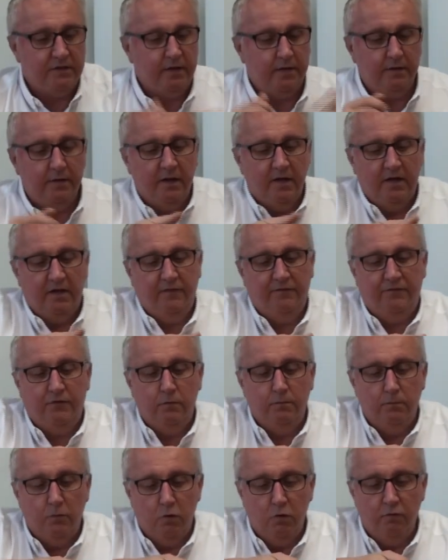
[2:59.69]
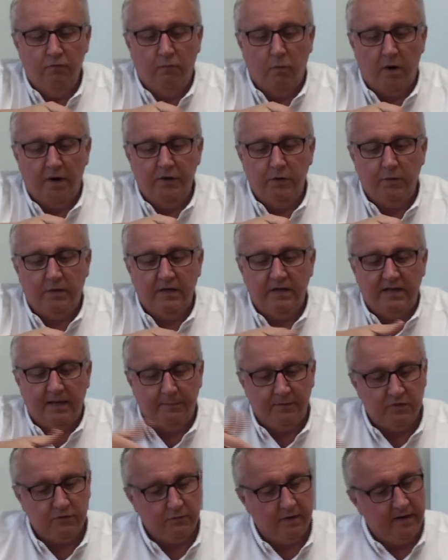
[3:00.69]
and then if you move one, you can
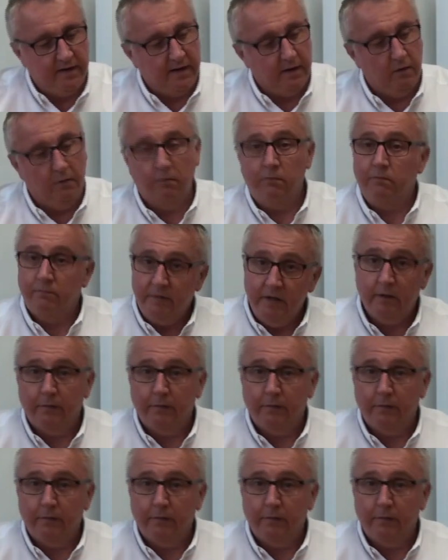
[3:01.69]
demonstrate how,